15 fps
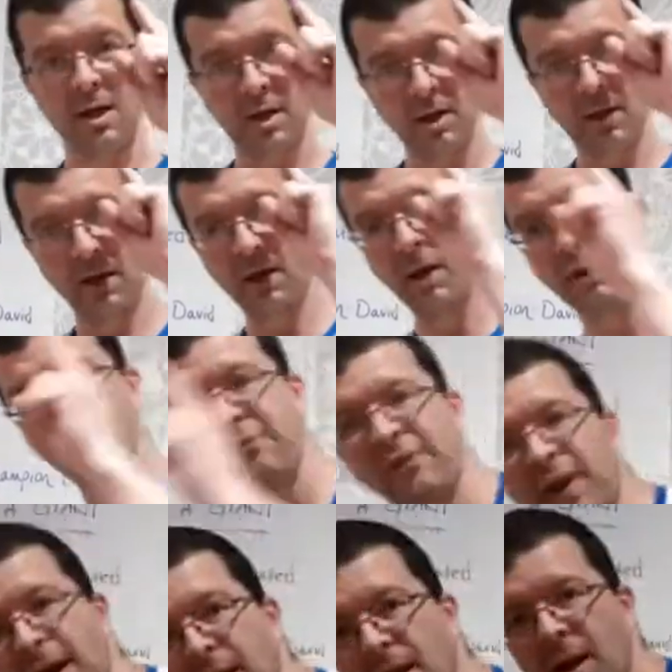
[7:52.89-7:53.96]
Goliath
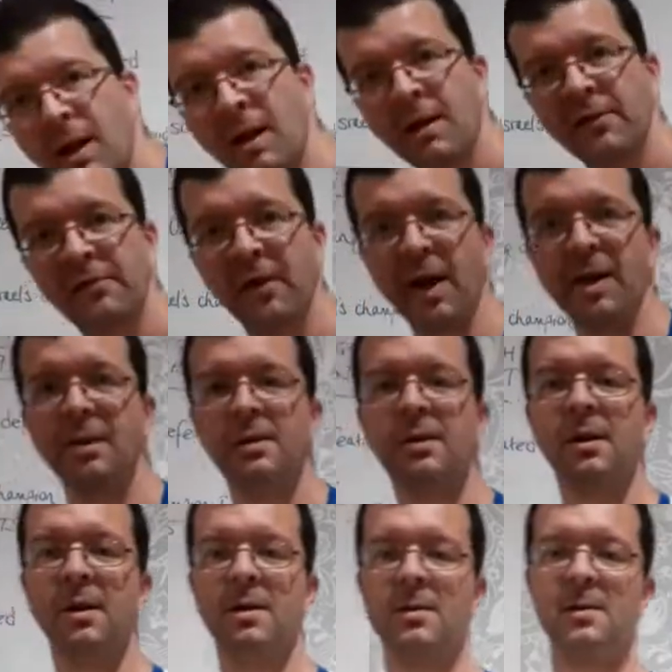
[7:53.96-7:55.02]
fell face
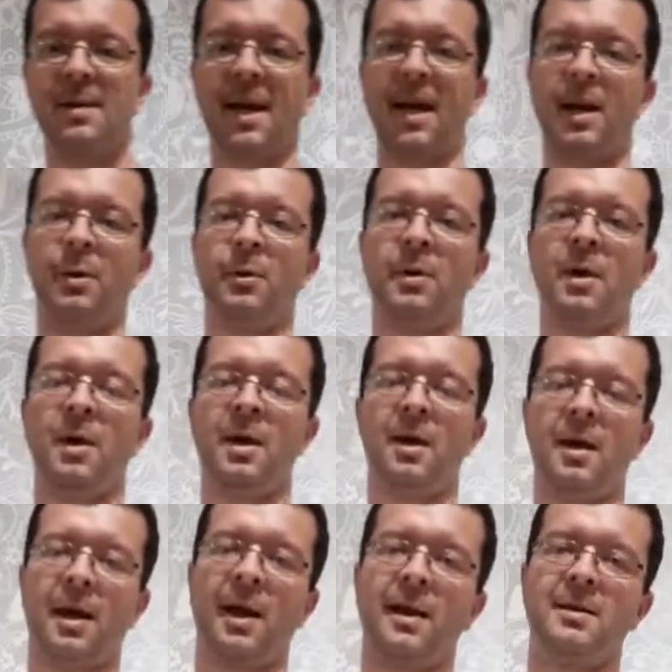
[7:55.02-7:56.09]
down
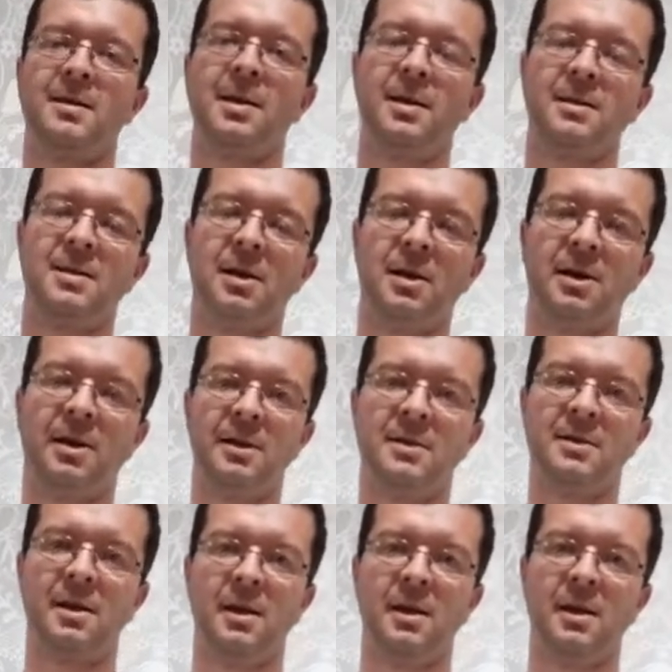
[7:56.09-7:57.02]
and he died.